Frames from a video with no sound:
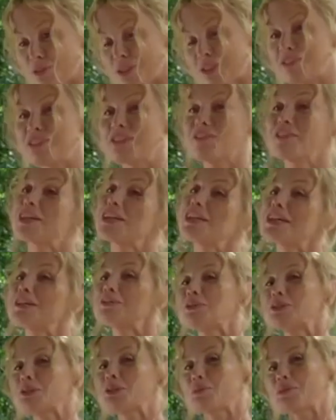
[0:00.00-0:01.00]
with money,
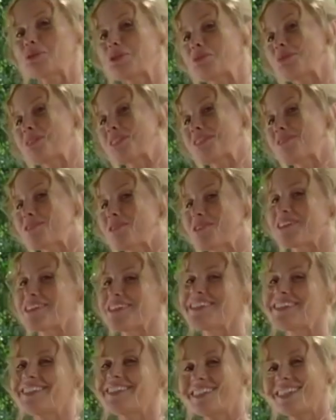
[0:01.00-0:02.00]
and the maid Aida.
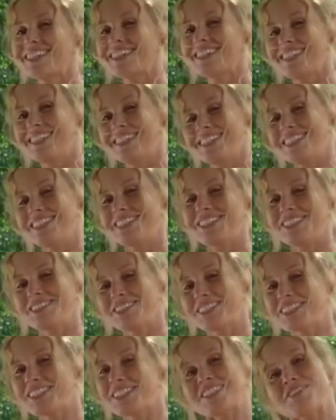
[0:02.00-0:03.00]
Guido is
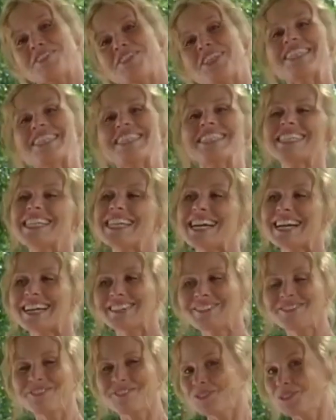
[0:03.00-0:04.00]
a true despot. He
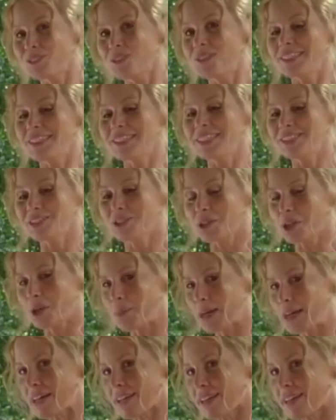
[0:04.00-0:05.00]
cheats on his wife
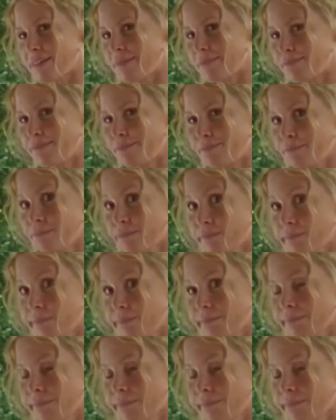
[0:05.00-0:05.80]
with prostitutes and